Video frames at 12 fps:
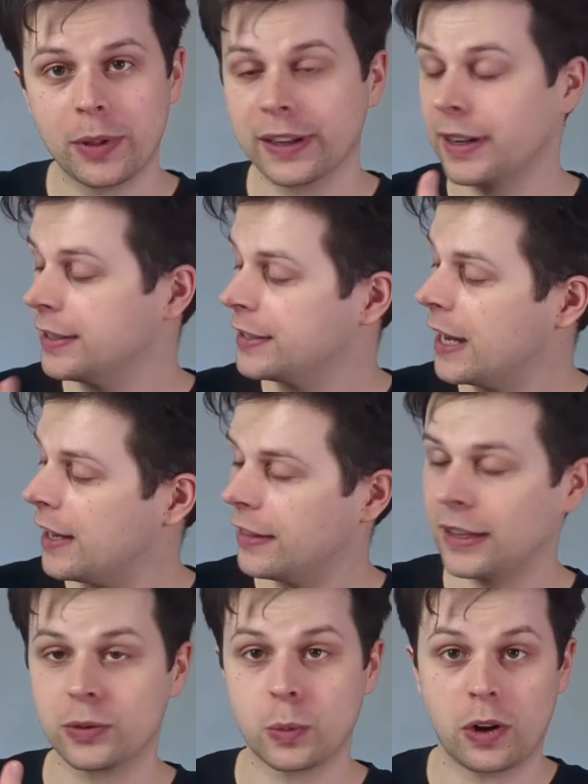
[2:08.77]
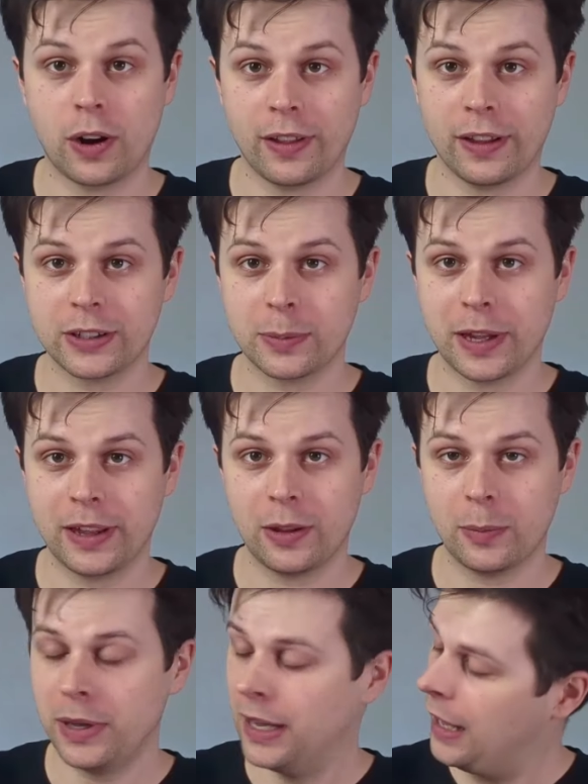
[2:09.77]
like I said, that's where I like to play
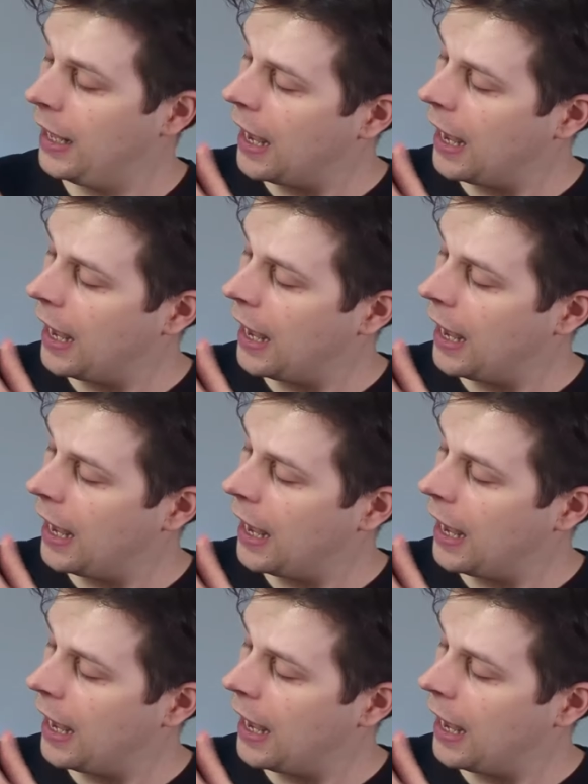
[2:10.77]
them.